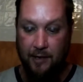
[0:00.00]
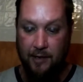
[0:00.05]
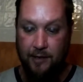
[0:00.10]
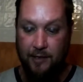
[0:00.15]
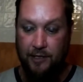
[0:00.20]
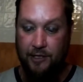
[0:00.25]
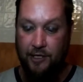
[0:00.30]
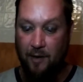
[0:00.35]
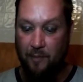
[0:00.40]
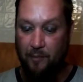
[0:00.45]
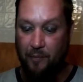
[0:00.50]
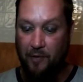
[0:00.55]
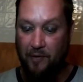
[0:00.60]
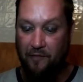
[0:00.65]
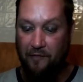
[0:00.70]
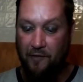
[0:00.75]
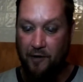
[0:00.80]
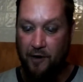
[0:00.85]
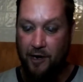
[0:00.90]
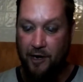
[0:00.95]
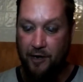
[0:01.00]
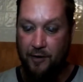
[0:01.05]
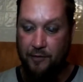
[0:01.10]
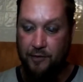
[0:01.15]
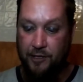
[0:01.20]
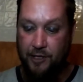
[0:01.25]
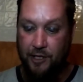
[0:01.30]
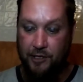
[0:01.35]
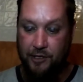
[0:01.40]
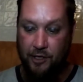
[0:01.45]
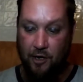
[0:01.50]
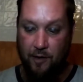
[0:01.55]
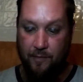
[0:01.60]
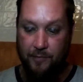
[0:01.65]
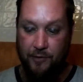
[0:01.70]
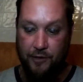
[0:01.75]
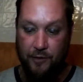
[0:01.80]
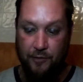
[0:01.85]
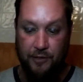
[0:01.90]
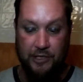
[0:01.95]
Some prefer to use the
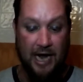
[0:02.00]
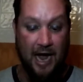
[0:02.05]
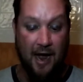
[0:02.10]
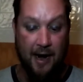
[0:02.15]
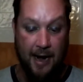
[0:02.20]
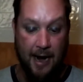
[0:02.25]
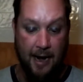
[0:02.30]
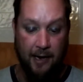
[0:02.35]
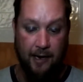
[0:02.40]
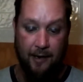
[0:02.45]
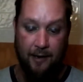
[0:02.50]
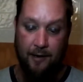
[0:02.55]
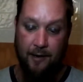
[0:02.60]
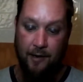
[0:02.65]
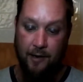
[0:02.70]
term Teutonic